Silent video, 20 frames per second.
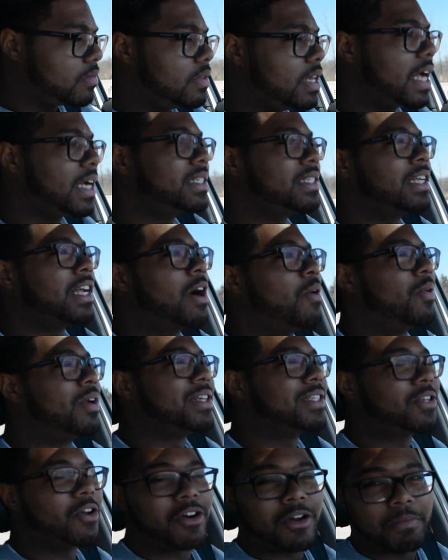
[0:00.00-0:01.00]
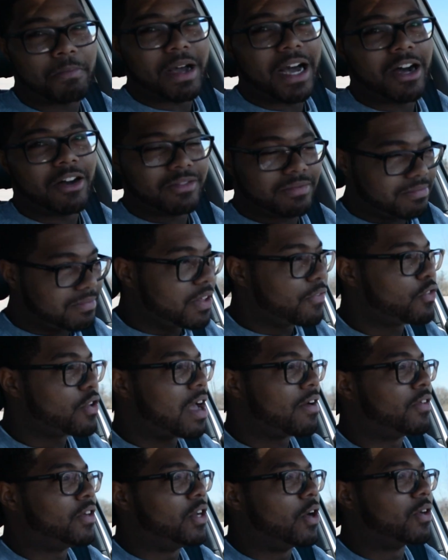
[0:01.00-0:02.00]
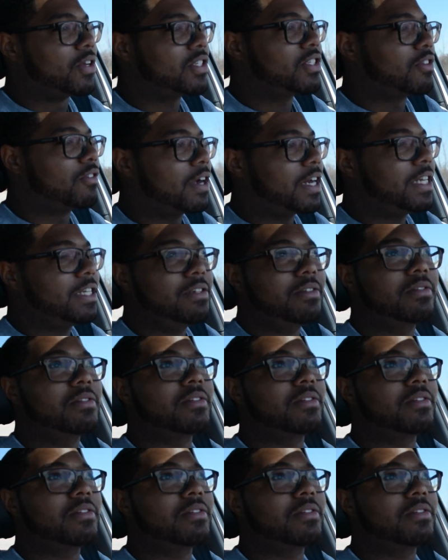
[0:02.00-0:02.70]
Next thing I want to talk about, if you haven't noticed already,